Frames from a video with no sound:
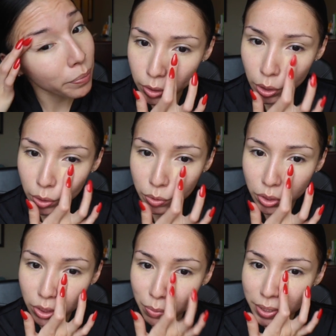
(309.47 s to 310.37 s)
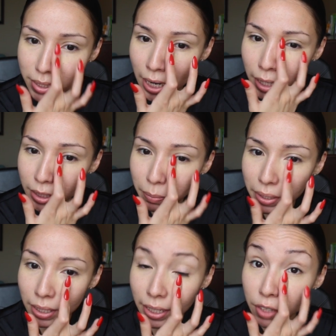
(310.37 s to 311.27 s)
So she was telling
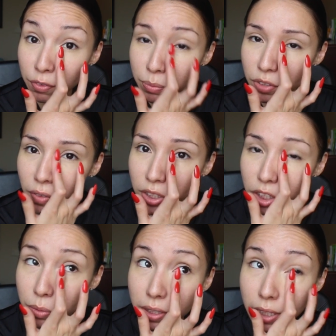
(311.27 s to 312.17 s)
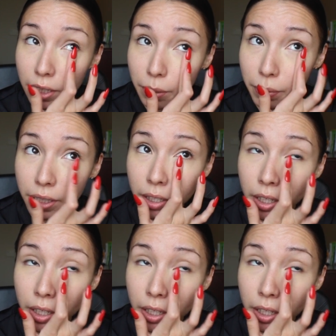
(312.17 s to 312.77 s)
me, the lady from Givenchy was telling me,